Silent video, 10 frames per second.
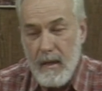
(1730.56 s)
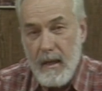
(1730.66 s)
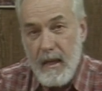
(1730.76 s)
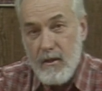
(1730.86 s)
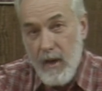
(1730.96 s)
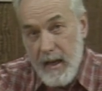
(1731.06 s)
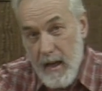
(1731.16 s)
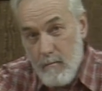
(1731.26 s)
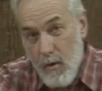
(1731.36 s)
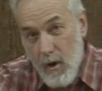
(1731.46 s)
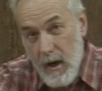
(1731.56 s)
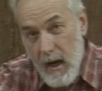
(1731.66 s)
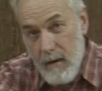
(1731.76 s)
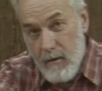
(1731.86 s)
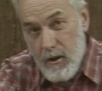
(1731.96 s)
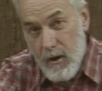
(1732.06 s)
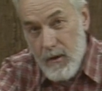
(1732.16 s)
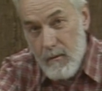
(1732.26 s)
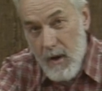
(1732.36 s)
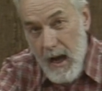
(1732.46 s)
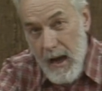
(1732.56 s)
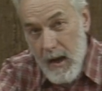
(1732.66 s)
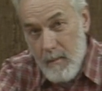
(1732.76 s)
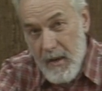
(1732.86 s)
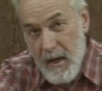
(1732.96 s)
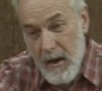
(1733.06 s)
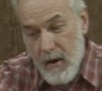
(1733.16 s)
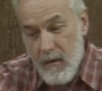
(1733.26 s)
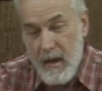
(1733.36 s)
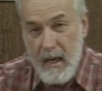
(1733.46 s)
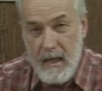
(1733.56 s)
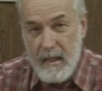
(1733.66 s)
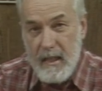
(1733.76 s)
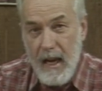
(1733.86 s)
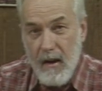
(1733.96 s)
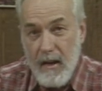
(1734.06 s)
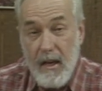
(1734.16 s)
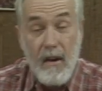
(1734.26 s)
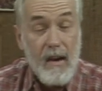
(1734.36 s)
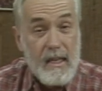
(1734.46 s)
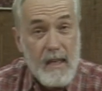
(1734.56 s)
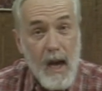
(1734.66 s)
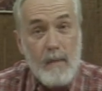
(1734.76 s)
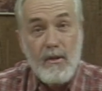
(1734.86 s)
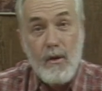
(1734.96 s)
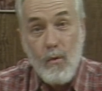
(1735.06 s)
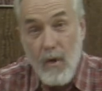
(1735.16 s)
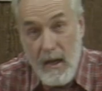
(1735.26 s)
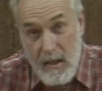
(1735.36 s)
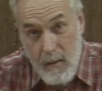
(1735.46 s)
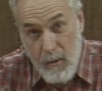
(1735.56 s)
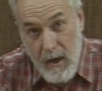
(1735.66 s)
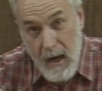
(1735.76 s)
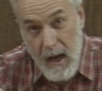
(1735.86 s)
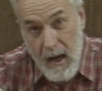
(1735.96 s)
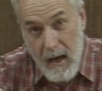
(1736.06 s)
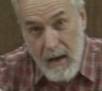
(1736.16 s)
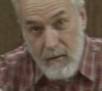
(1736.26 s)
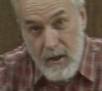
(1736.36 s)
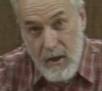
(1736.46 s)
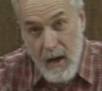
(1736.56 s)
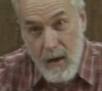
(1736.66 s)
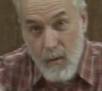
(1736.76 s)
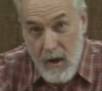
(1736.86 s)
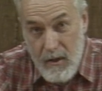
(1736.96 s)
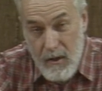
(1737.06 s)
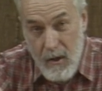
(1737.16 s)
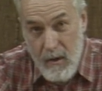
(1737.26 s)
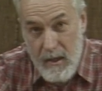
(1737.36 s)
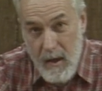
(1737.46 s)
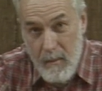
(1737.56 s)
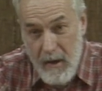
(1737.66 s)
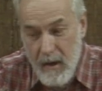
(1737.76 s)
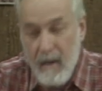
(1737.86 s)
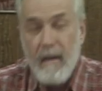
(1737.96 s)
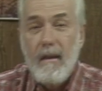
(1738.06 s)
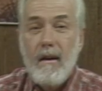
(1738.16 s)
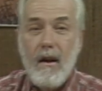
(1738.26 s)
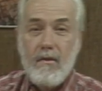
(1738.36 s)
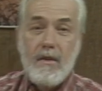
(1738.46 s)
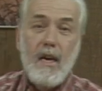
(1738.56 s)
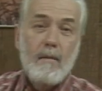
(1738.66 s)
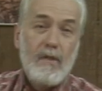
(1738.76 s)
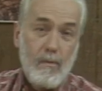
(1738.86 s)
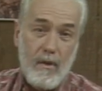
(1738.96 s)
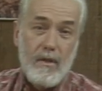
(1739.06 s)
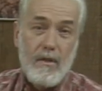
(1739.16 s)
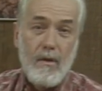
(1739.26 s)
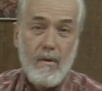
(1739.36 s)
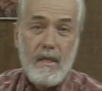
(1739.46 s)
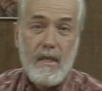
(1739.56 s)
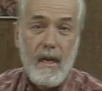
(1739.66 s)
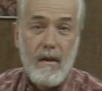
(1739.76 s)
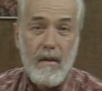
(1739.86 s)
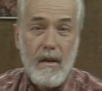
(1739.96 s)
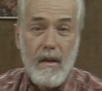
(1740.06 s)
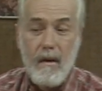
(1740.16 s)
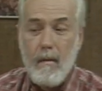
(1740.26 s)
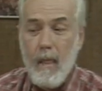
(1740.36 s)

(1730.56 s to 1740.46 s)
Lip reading: He's going to get more leverage on the rod up here than he is down here. At times he wants to put a lot of leverage on. He wants to know he's up here. Other times he wants to know he's down here.